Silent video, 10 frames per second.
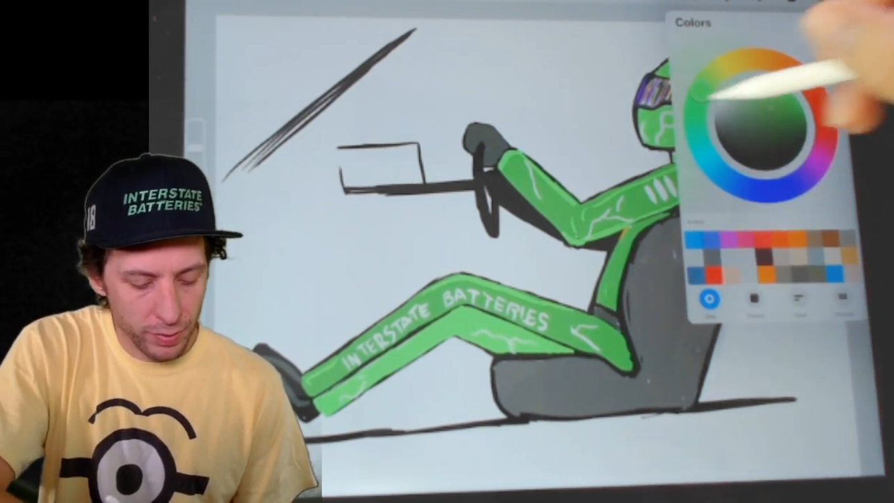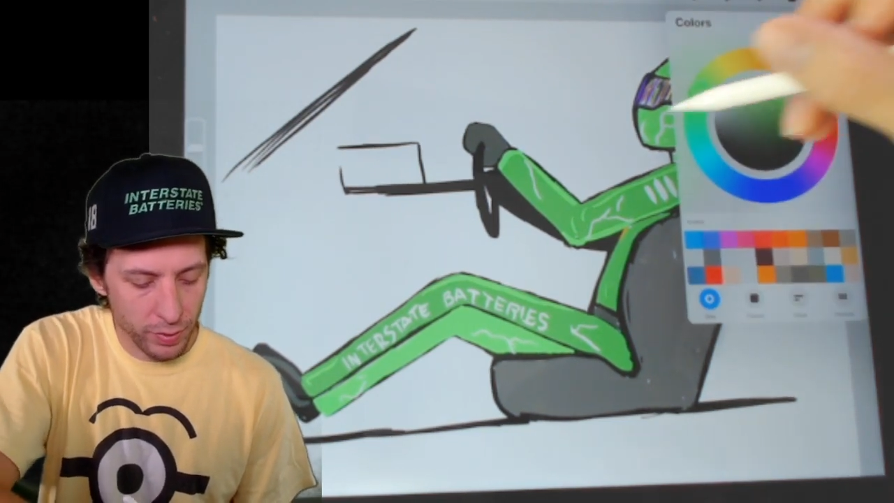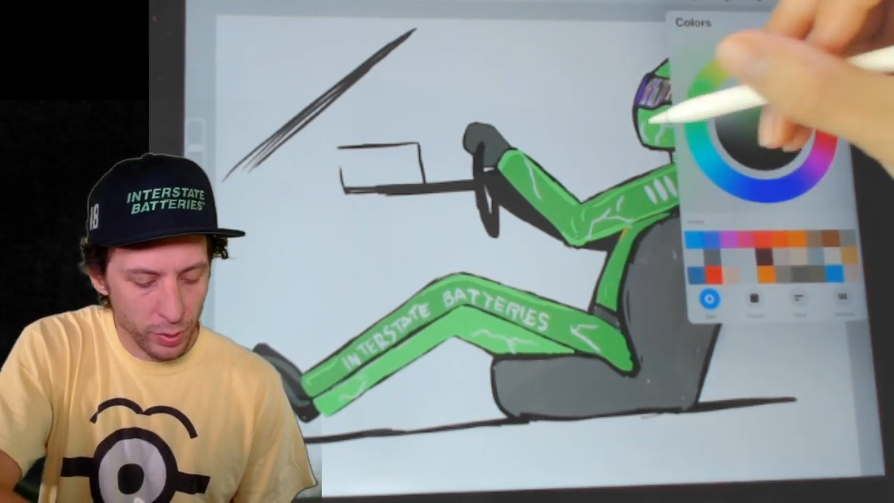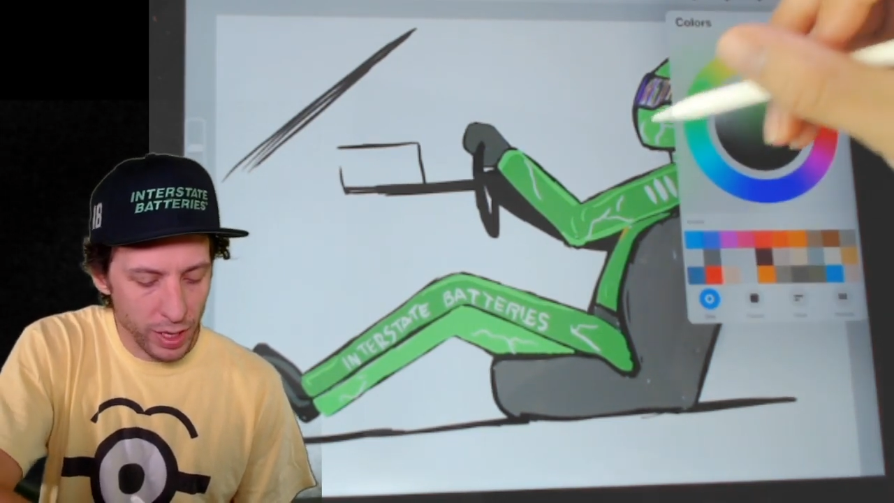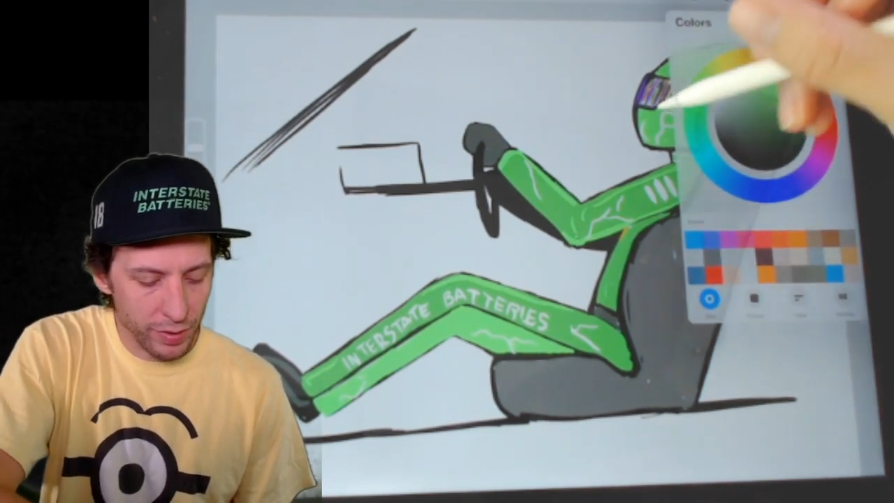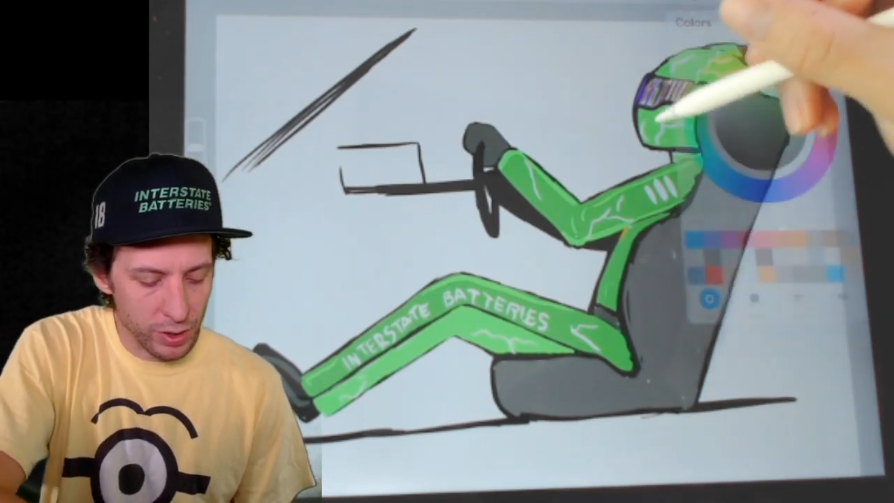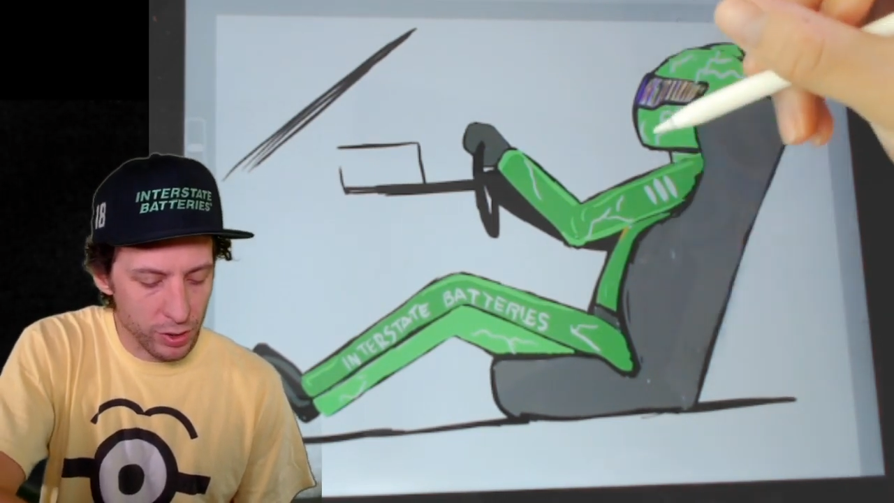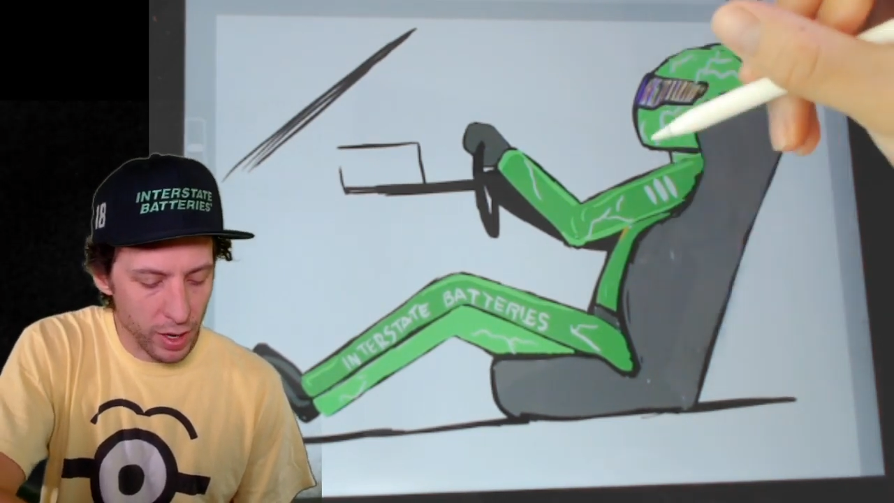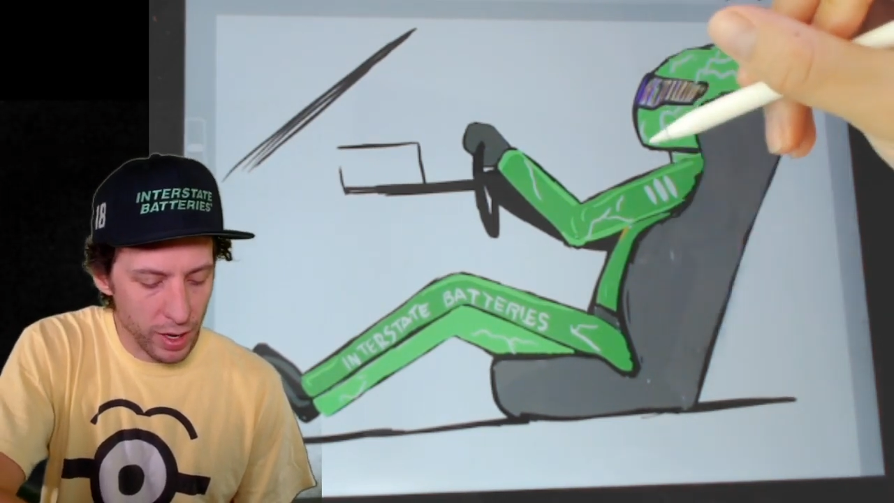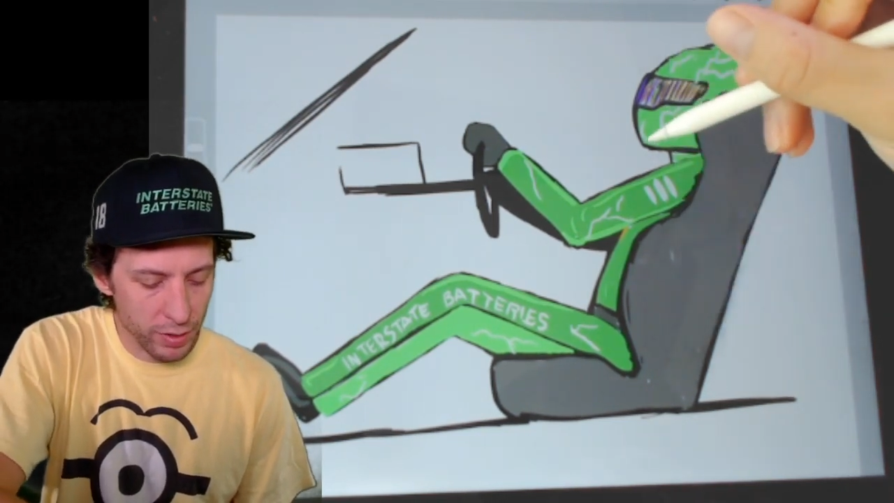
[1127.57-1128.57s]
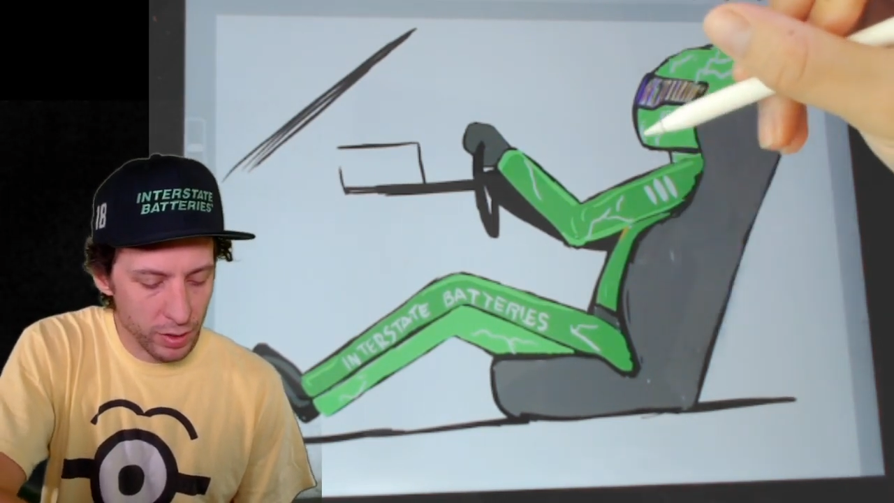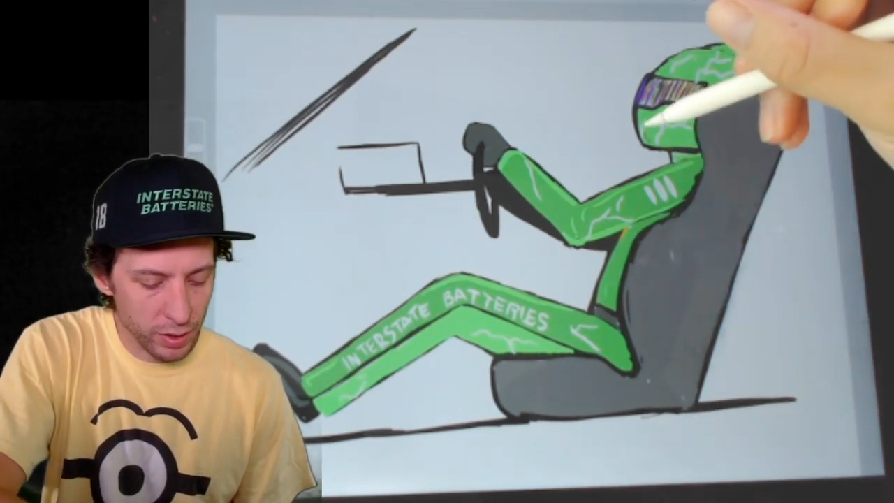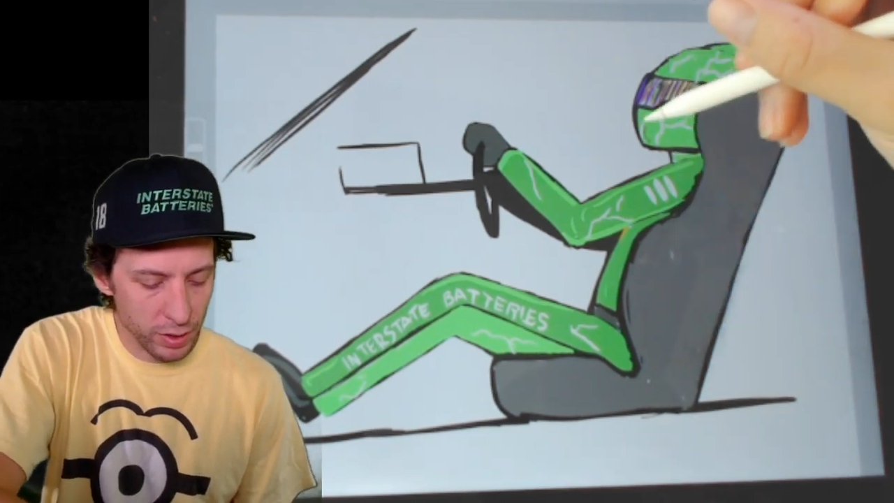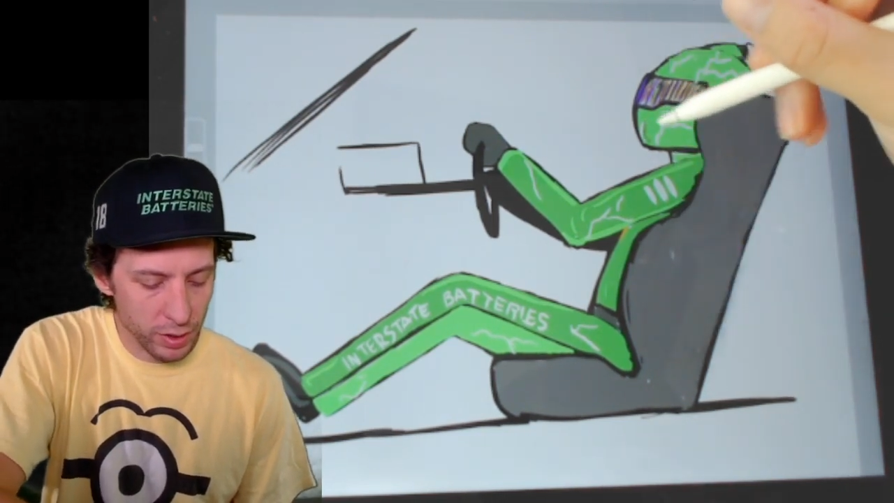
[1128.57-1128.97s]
we have a driver